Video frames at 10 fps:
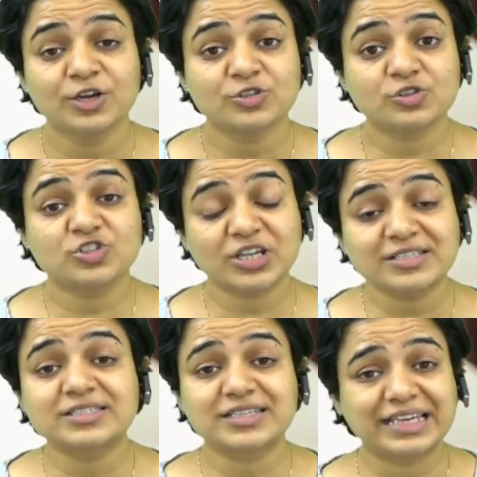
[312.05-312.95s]
So
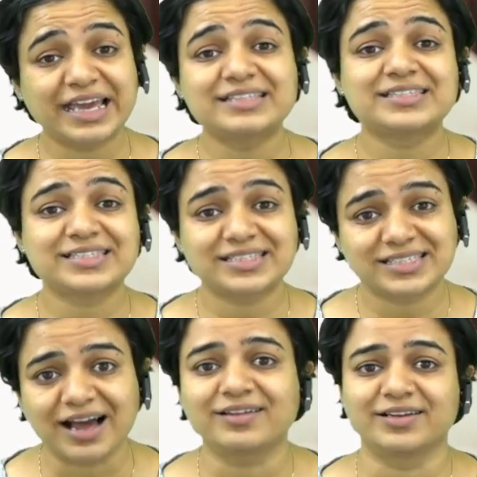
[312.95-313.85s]
just get
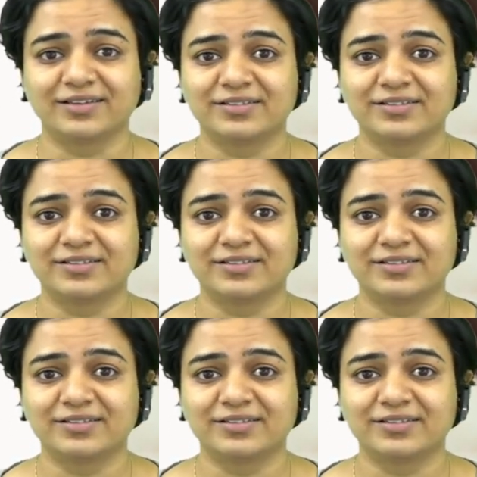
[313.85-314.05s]
started.